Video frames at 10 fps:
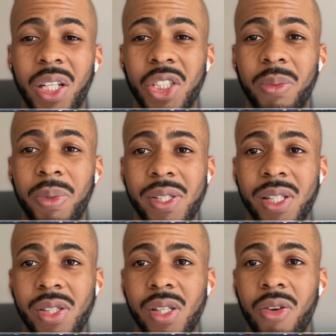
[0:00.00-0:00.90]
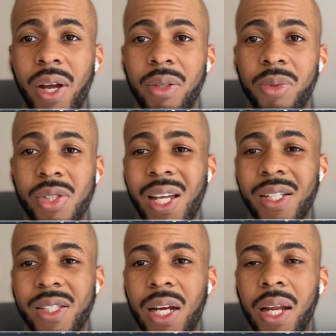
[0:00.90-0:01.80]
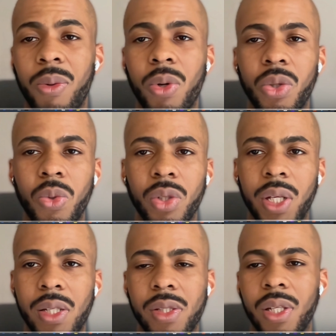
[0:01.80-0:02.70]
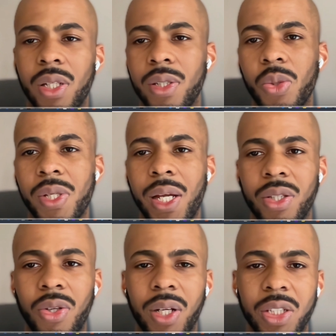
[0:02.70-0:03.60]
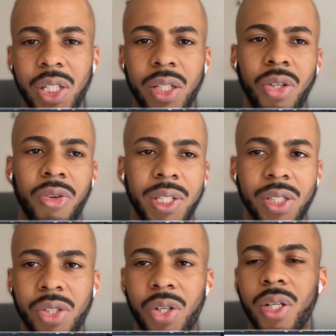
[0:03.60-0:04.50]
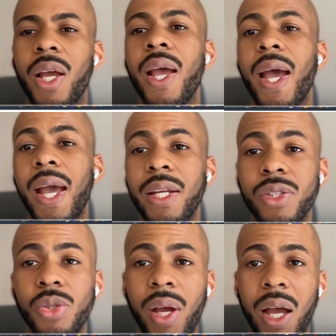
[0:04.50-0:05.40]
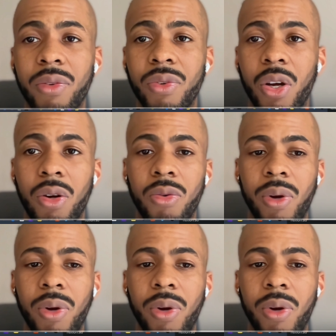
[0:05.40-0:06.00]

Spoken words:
a legit business, right? Because that's kind of like what Google does. It shows that you're legit, you're registered, and that you have a